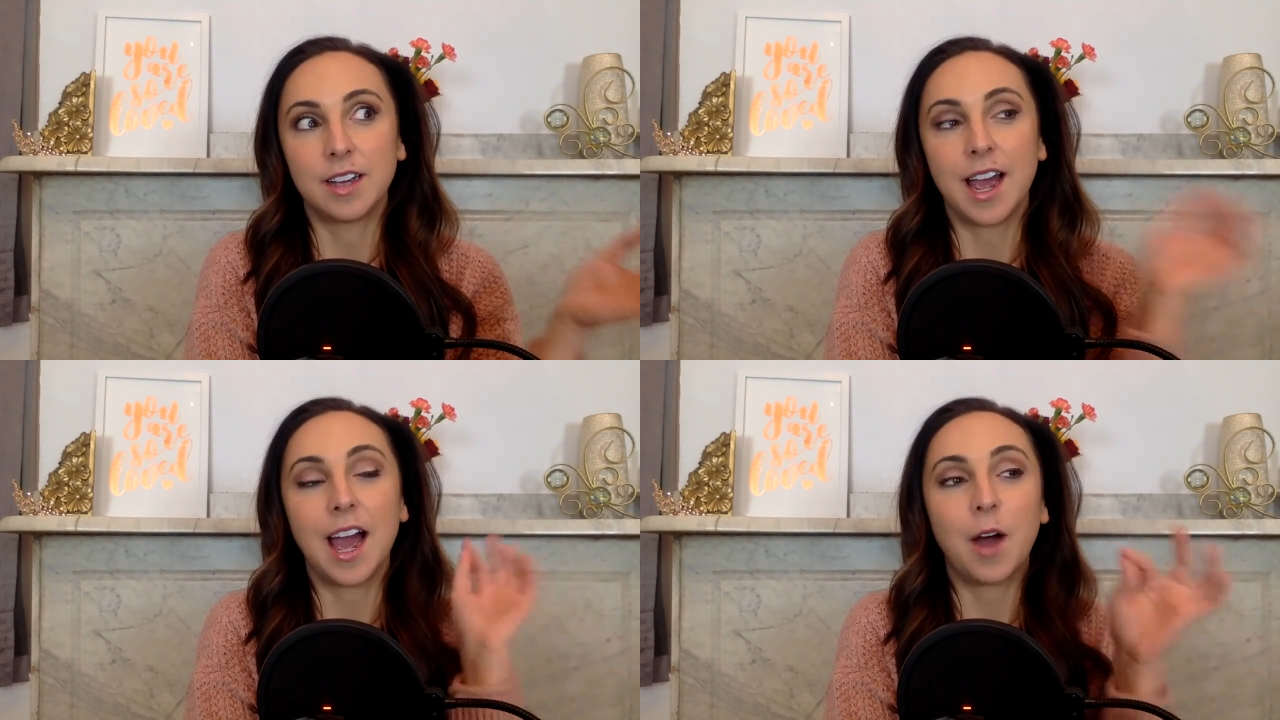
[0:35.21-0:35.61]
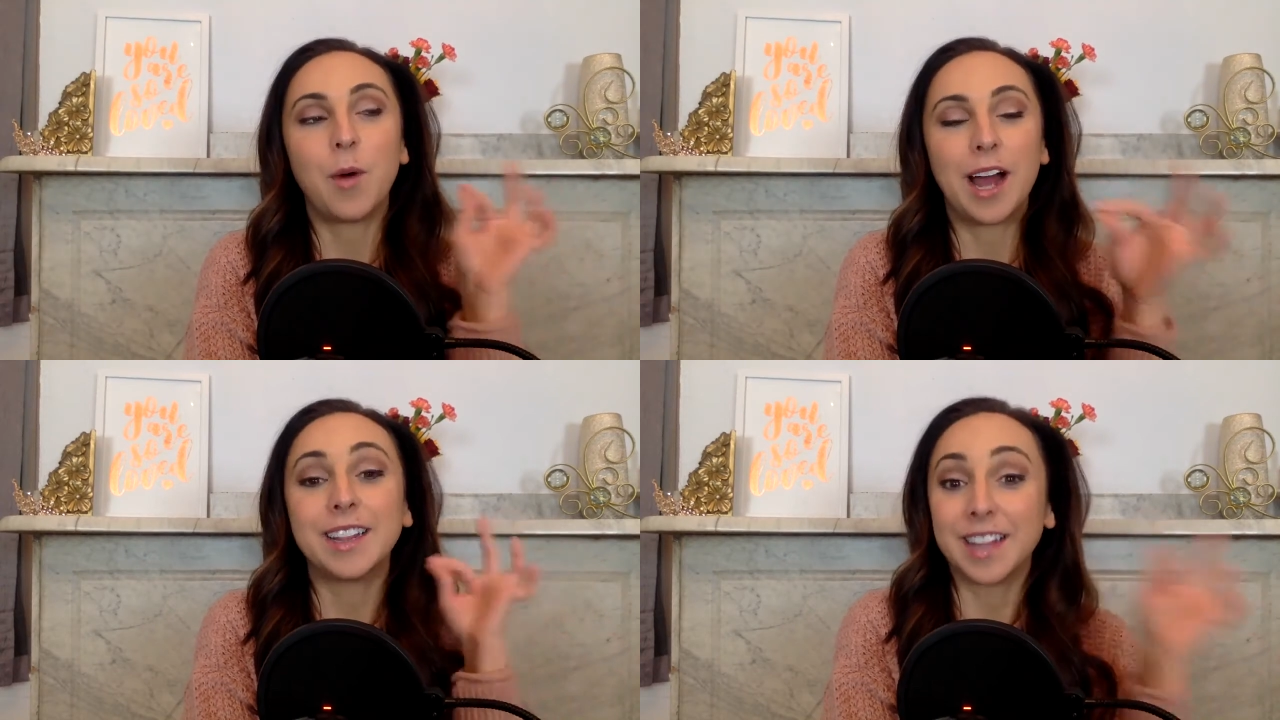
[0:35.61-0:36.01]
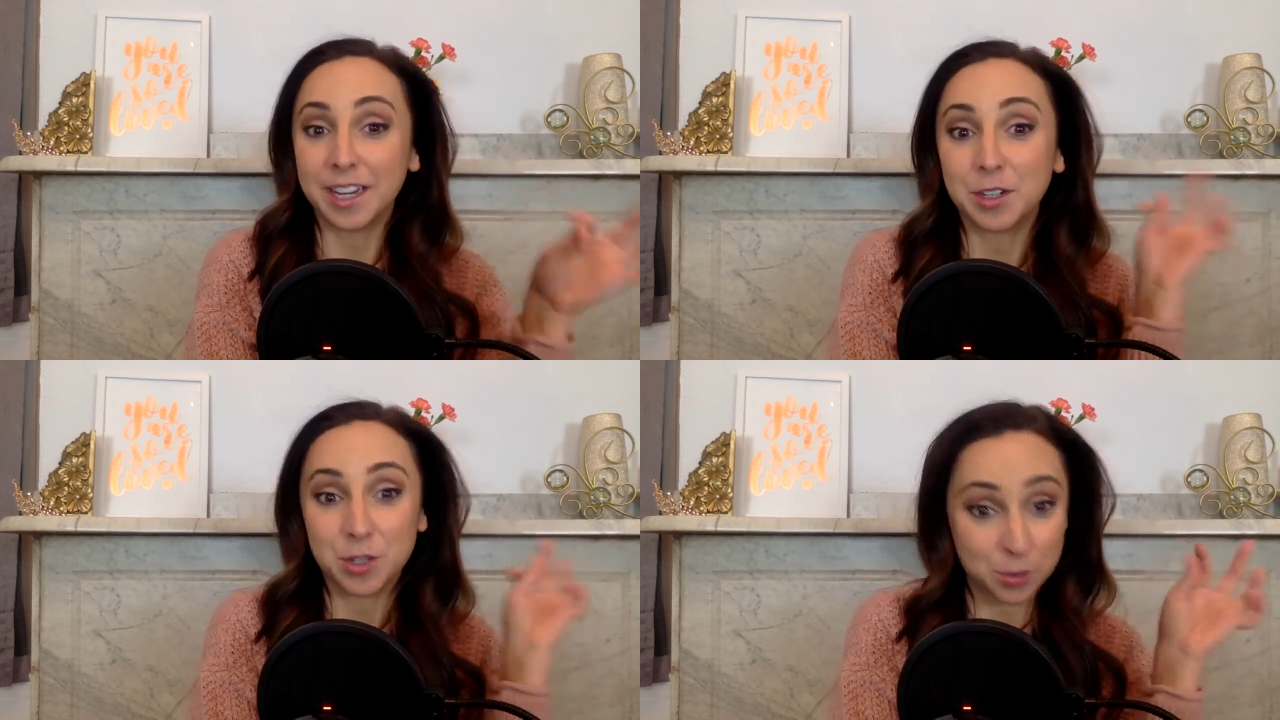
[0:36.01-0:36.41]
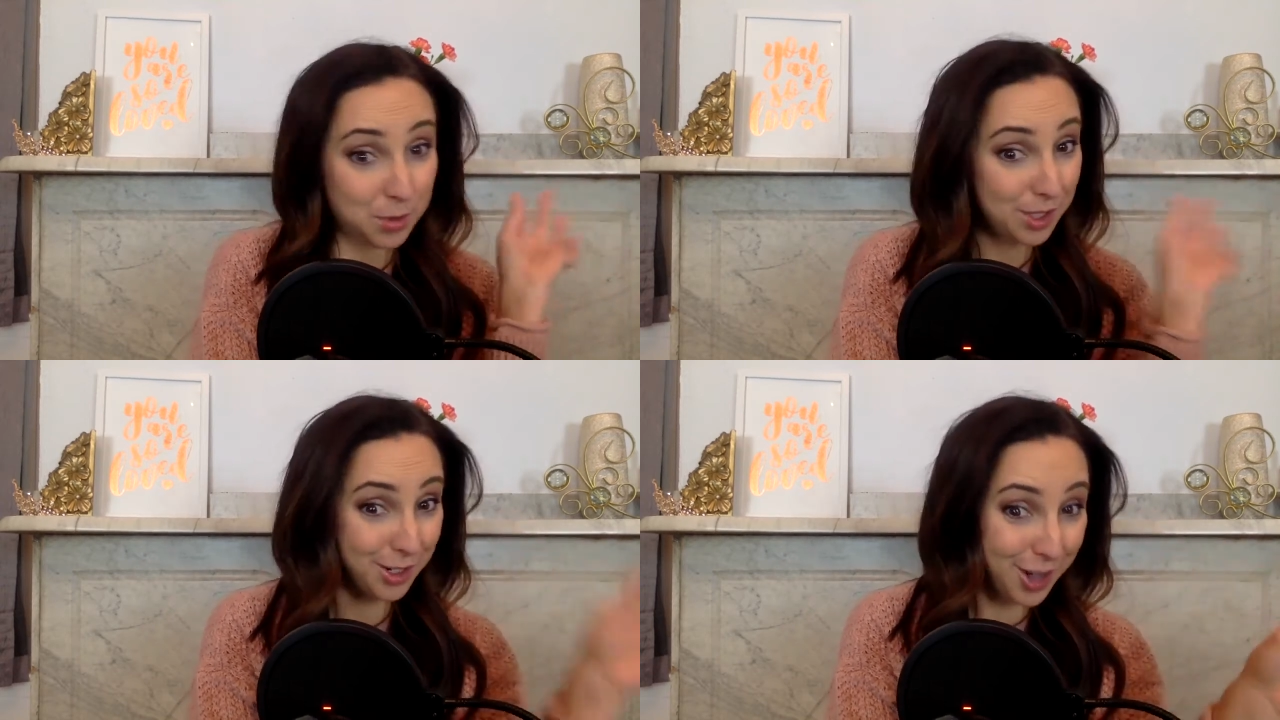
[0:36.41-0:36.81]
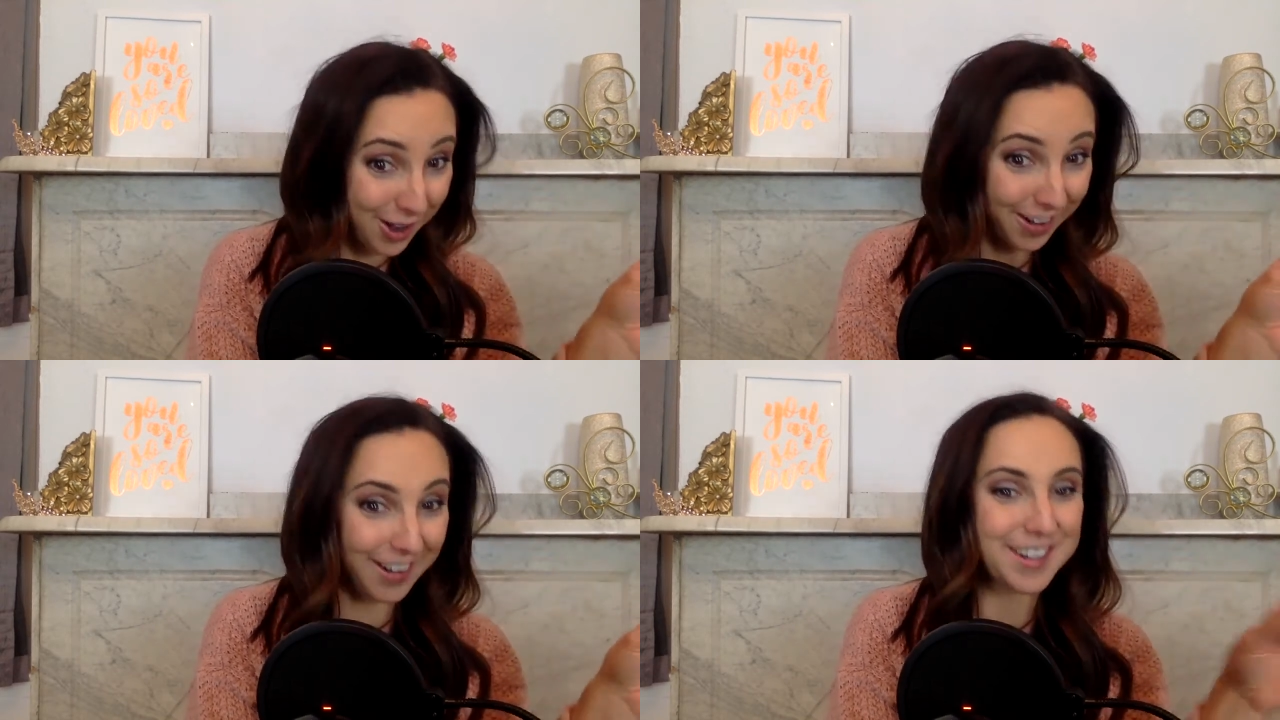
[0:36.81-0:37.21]
like to
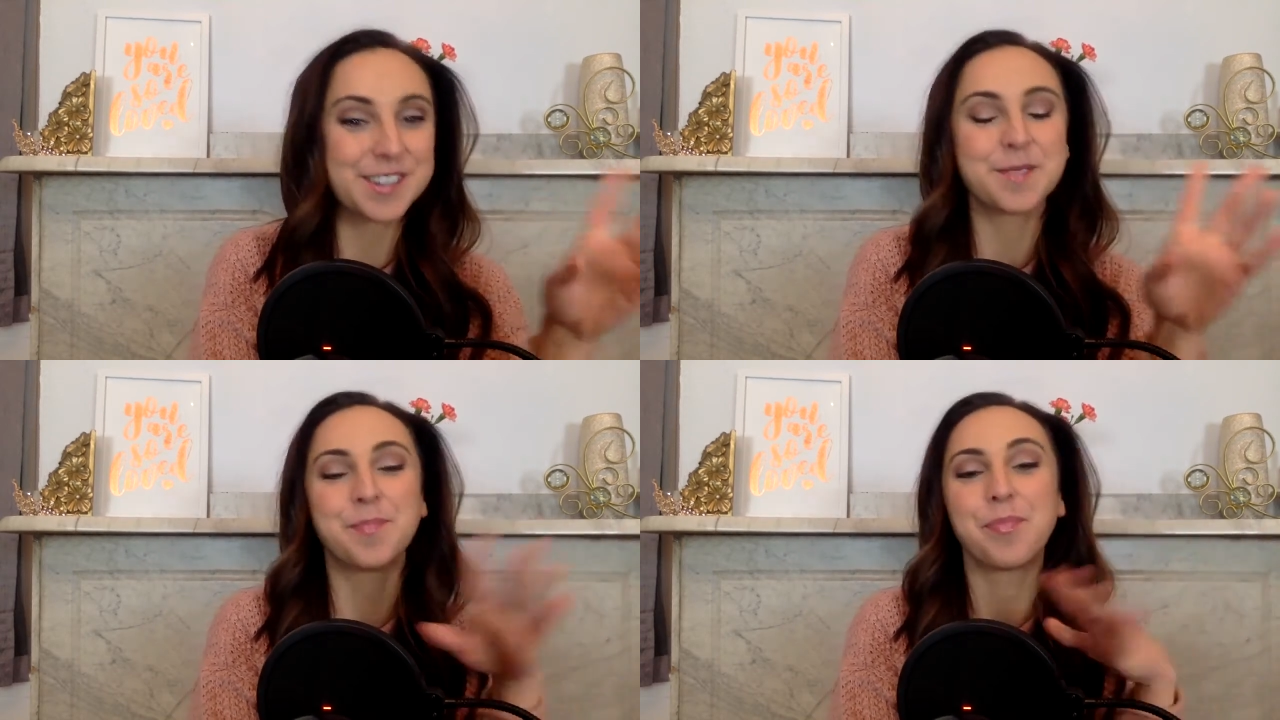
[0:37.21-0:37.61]
start